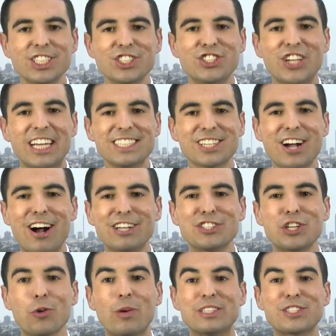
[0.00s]
Jess
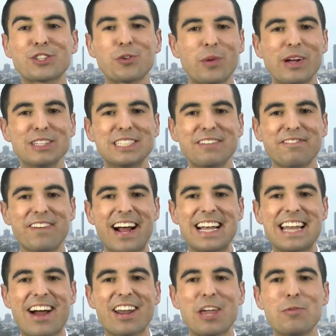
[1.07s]
Gonker was thrilled to
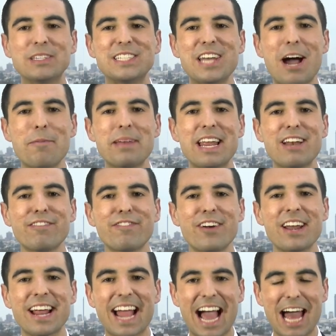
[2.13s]
find out he was nominated for
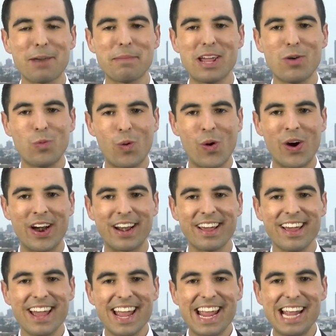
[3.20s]
an Academy Award.
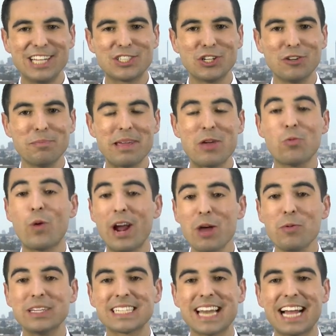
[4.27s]
He told me what
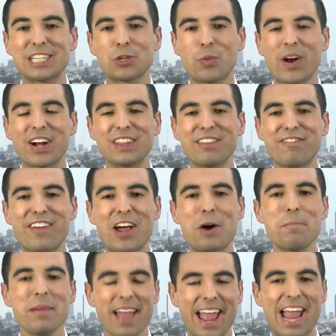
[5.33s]
it was like to work on the
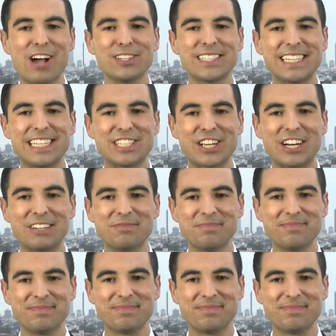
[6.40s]
film Hail Caesar.